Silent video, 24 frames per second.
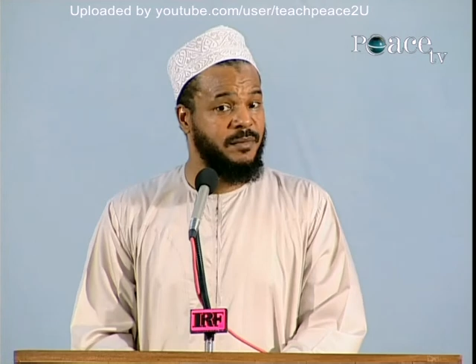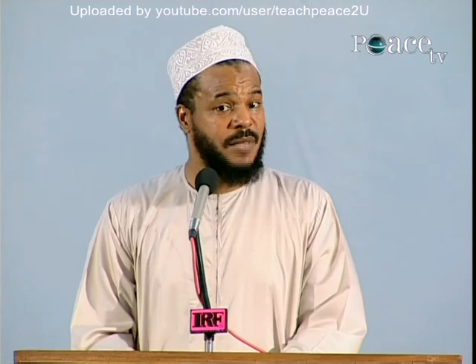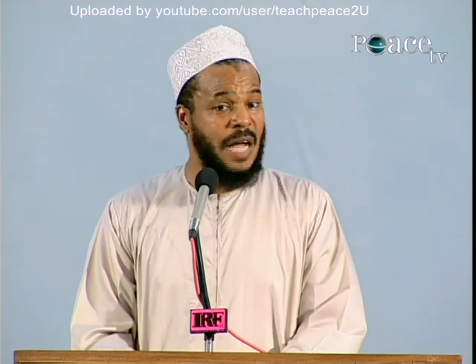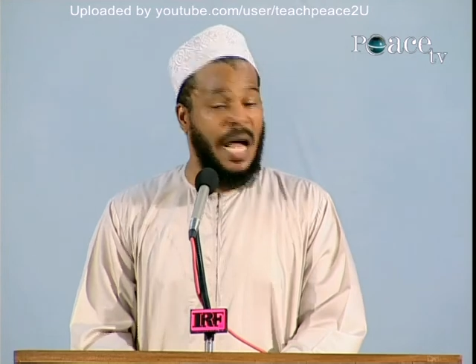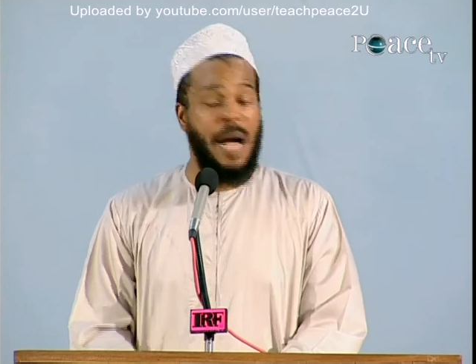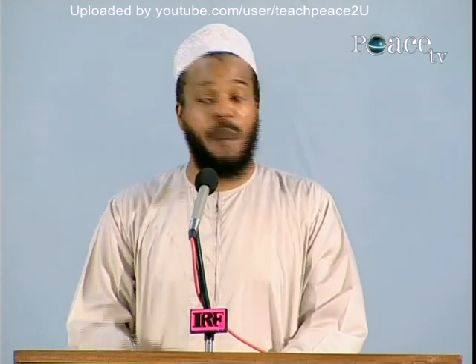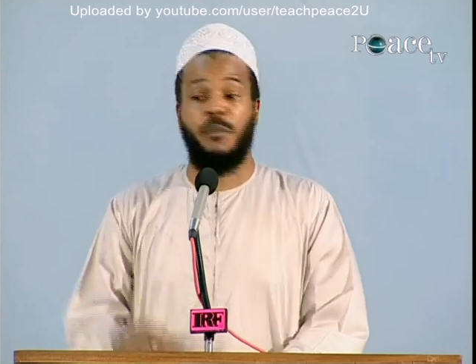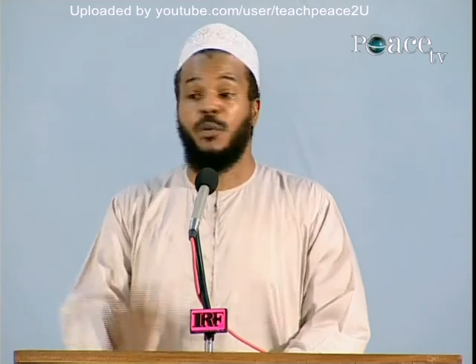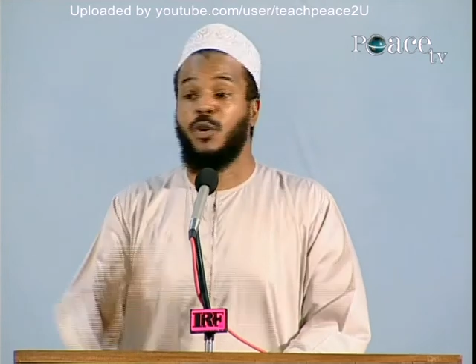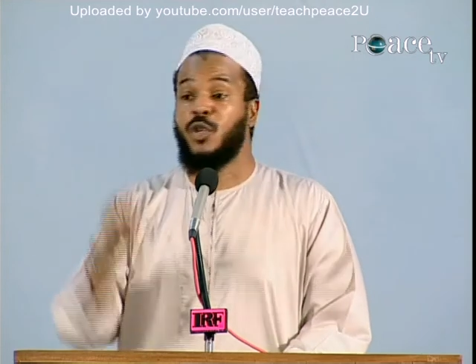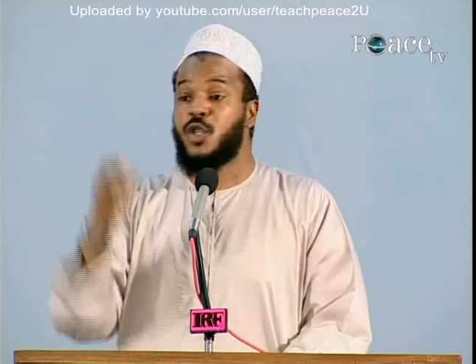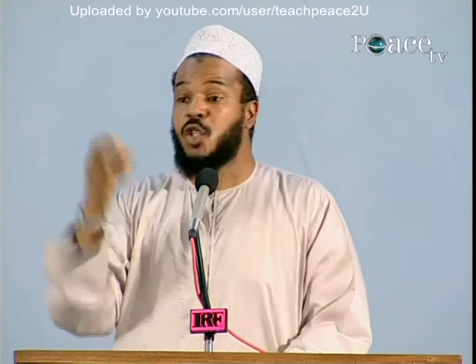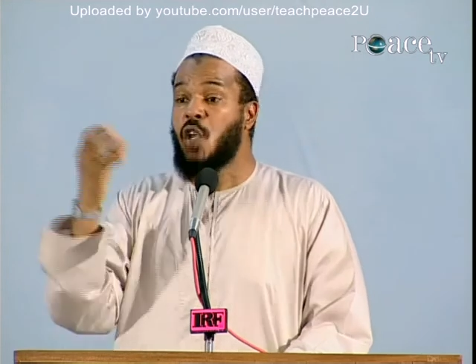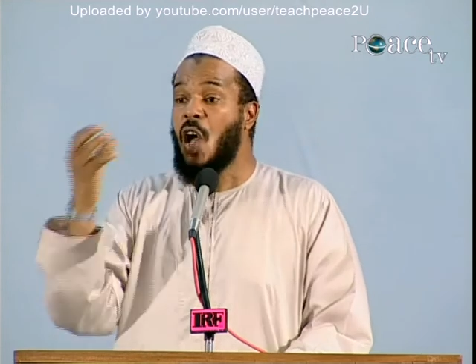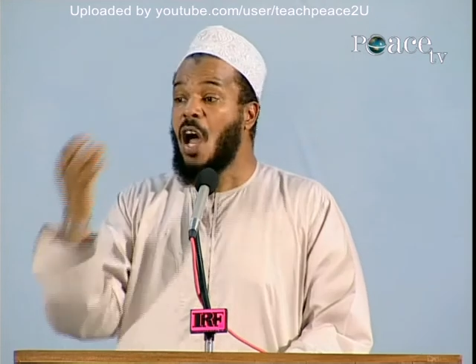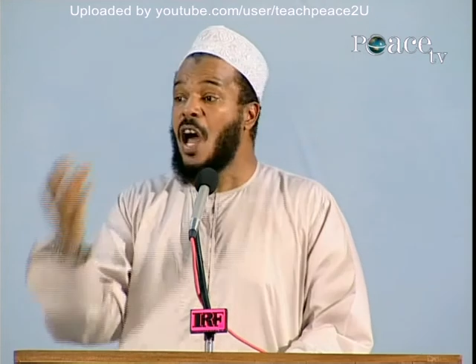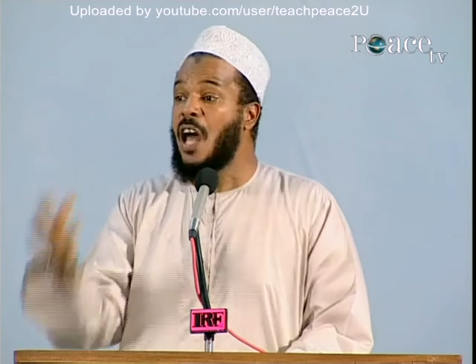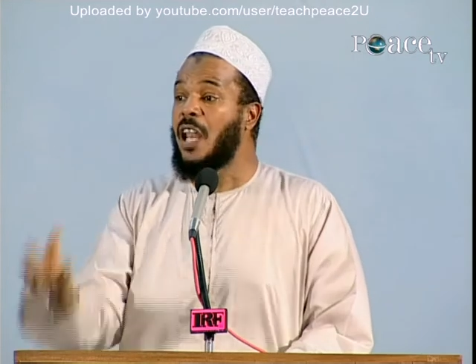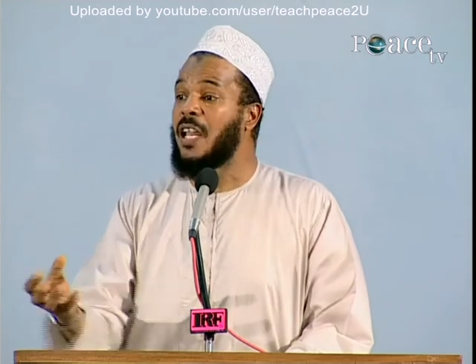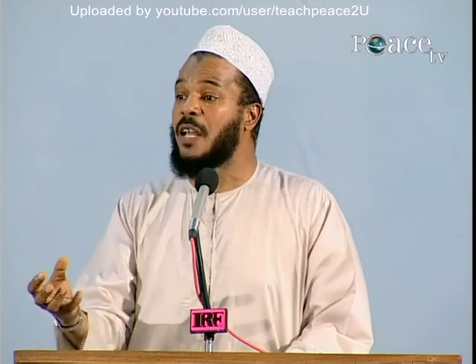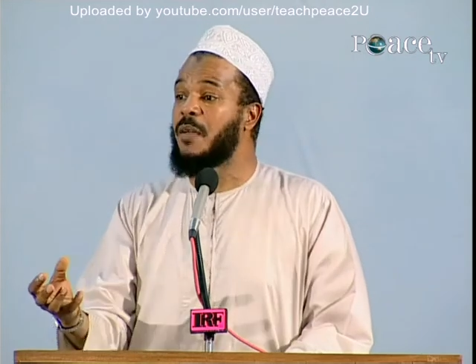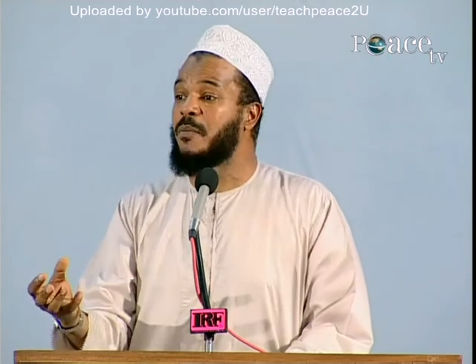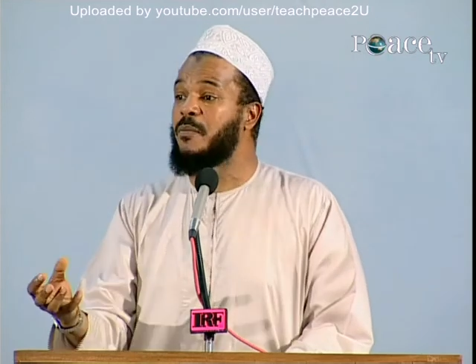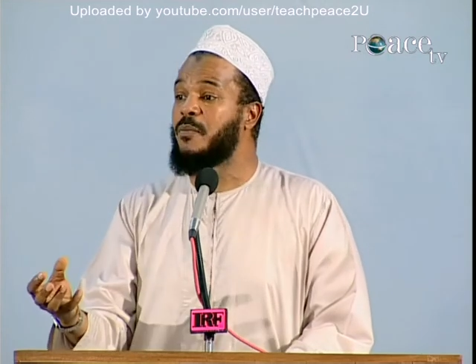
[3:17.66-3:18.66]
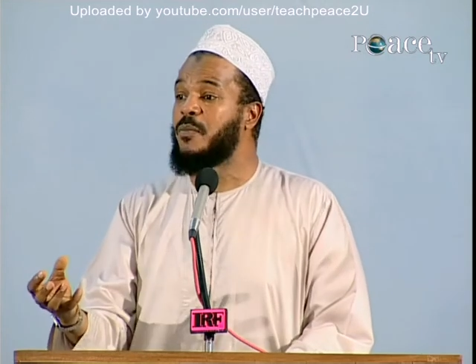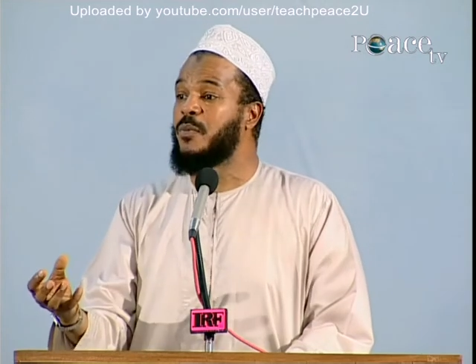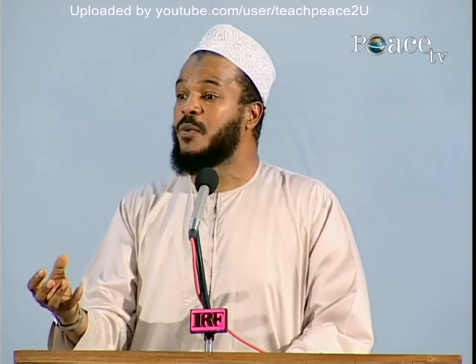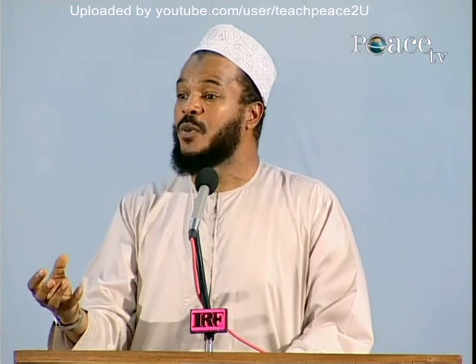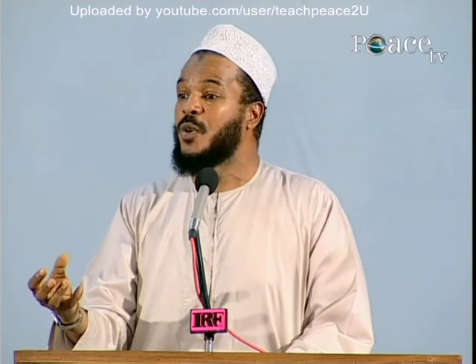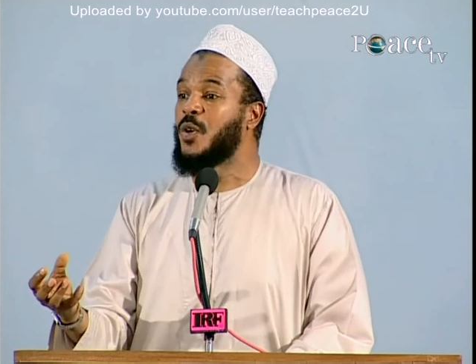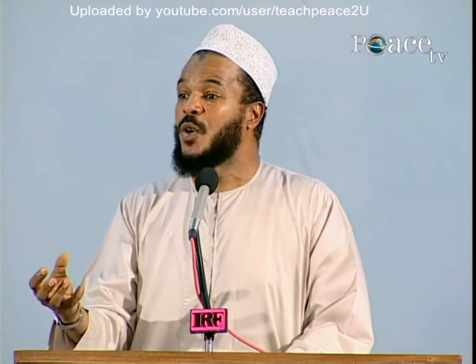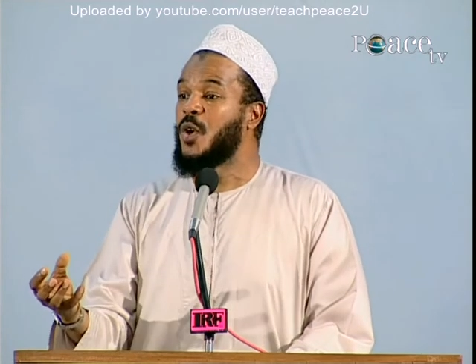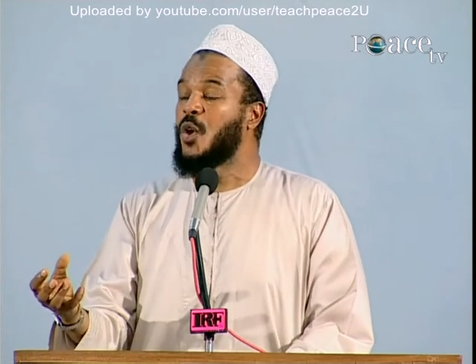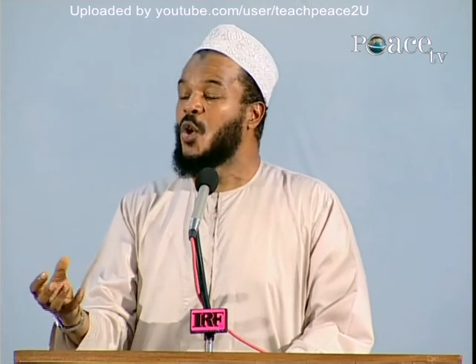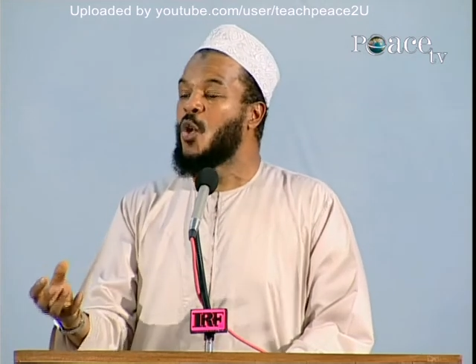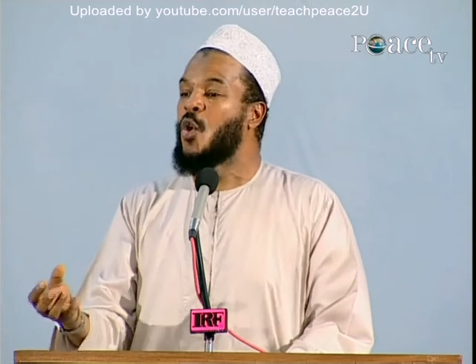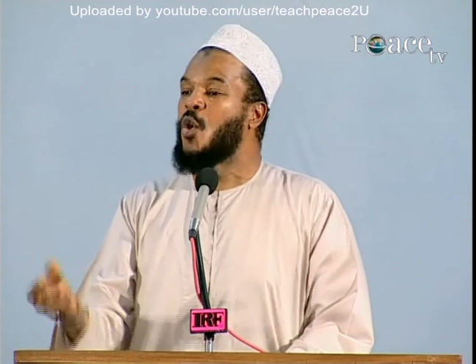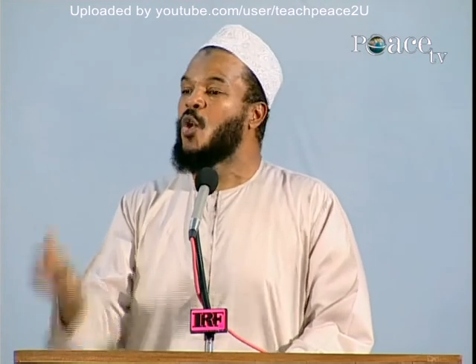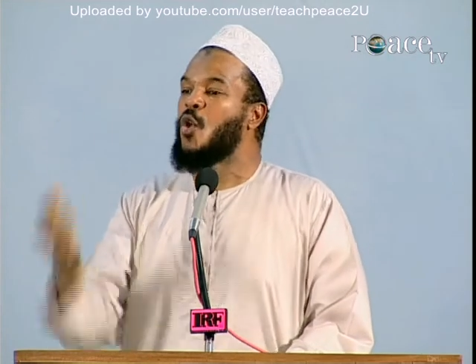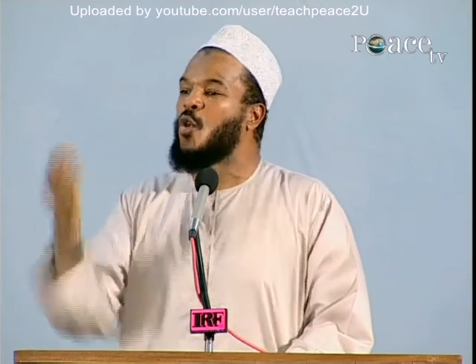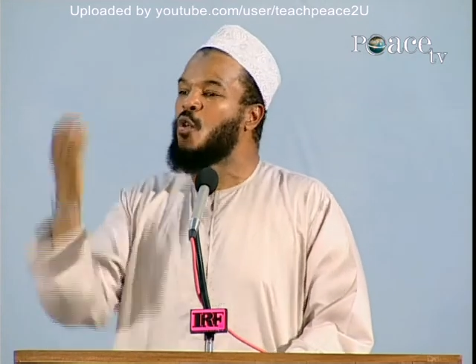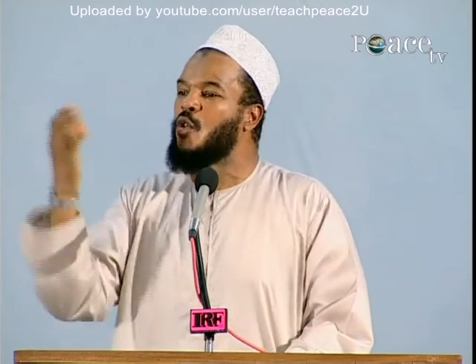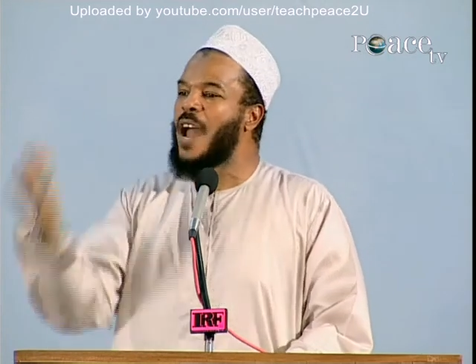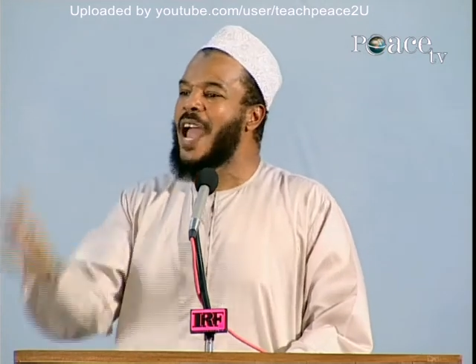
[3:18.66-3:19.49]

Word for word: Abu Talib who